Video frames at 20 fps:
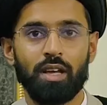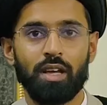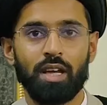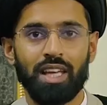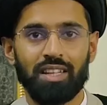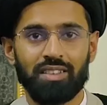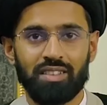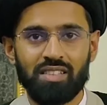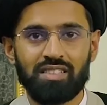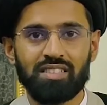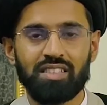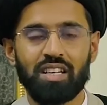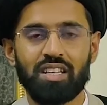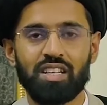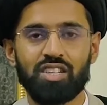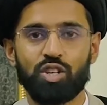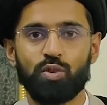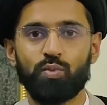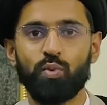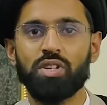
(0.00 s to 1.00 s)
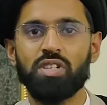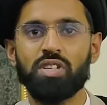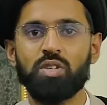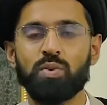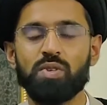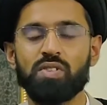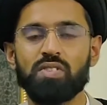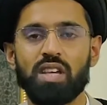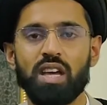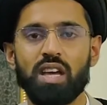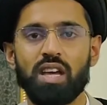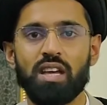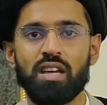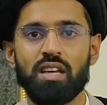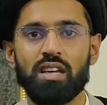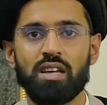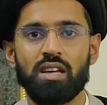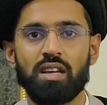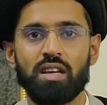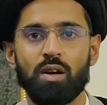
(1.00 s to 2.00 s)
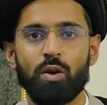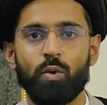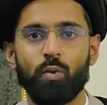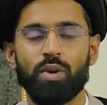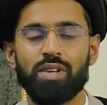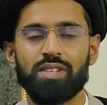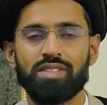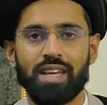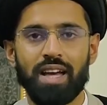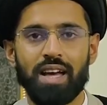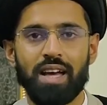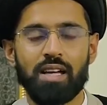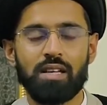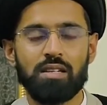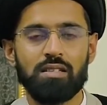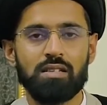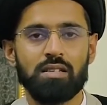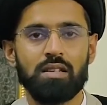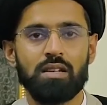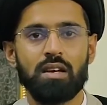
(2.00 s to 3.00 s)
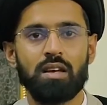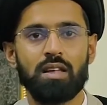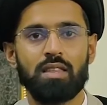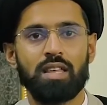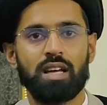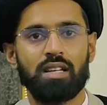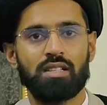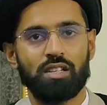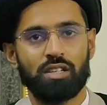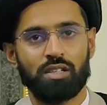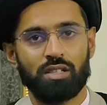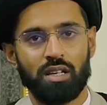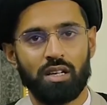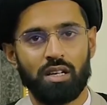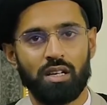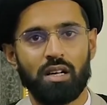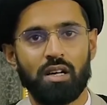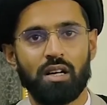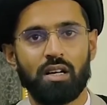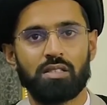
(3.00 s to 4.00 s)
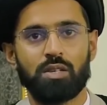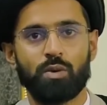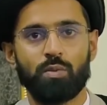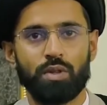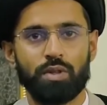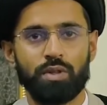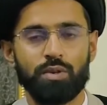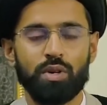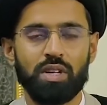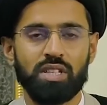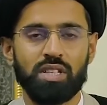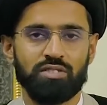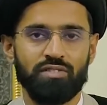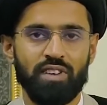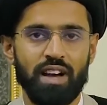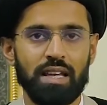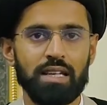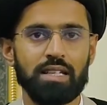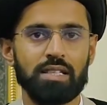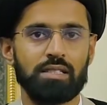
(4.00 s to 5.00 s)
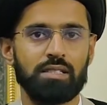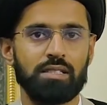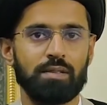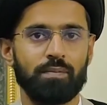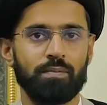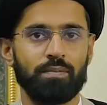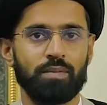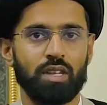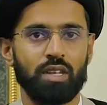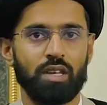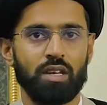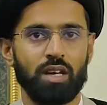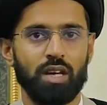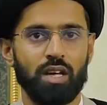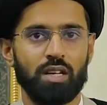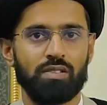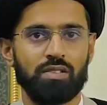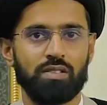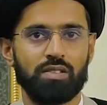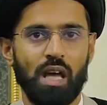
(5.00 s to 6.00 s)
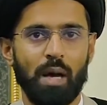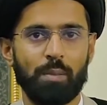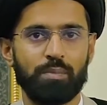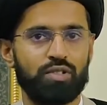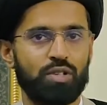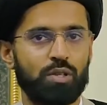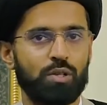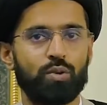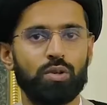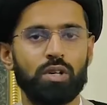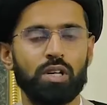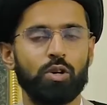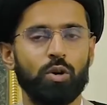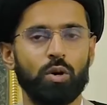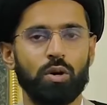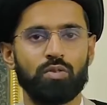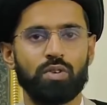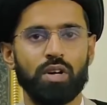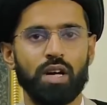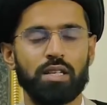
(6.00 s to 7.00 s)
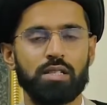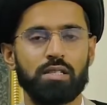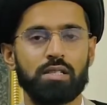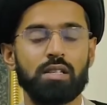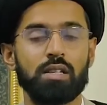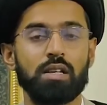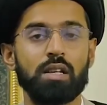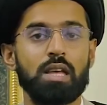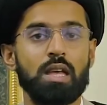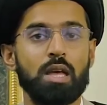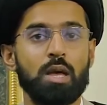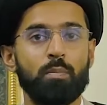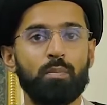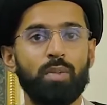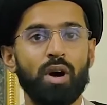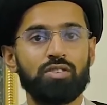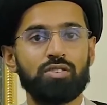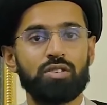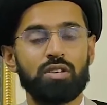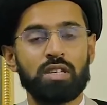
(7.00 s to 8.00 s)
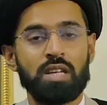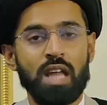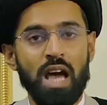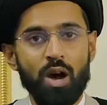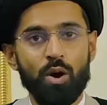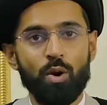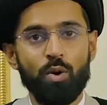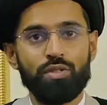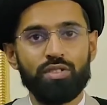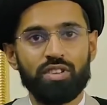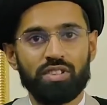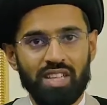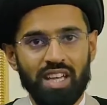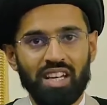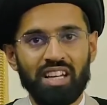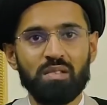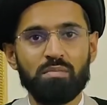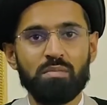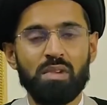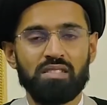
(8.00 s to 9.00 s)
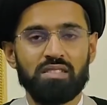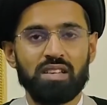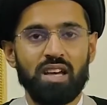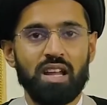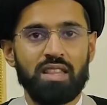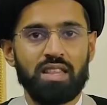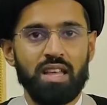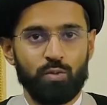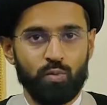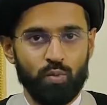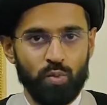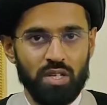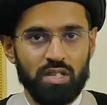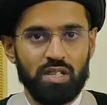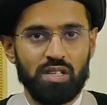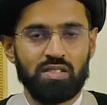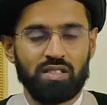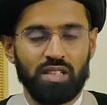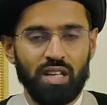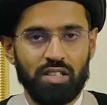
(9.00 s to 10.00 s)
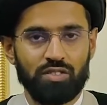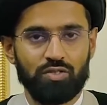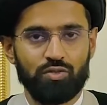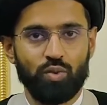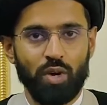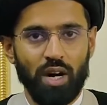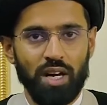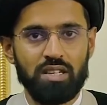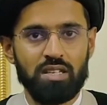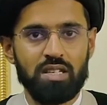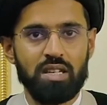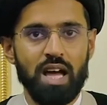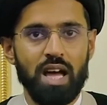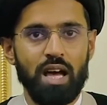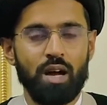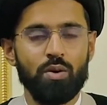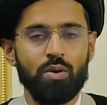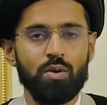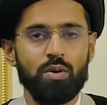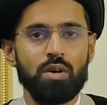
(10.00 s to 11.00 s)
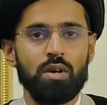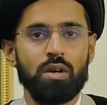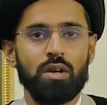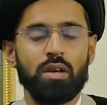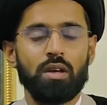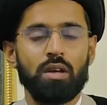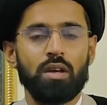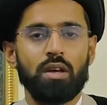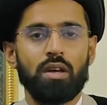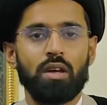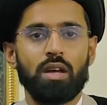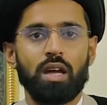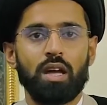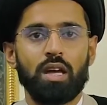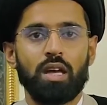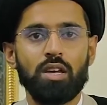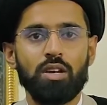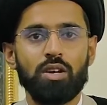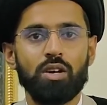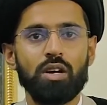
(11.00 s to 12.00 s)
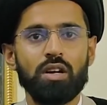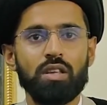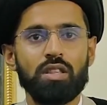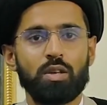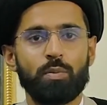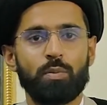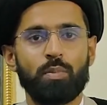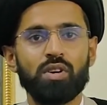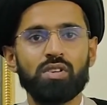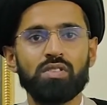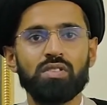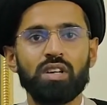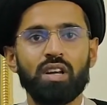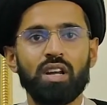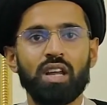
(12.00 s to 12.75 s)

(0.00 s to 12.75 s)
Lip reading: In this condition, what did we say? We said that the wudu is valid. It's absolutely all right. But now the second mas'ala that we discussed right now, here the person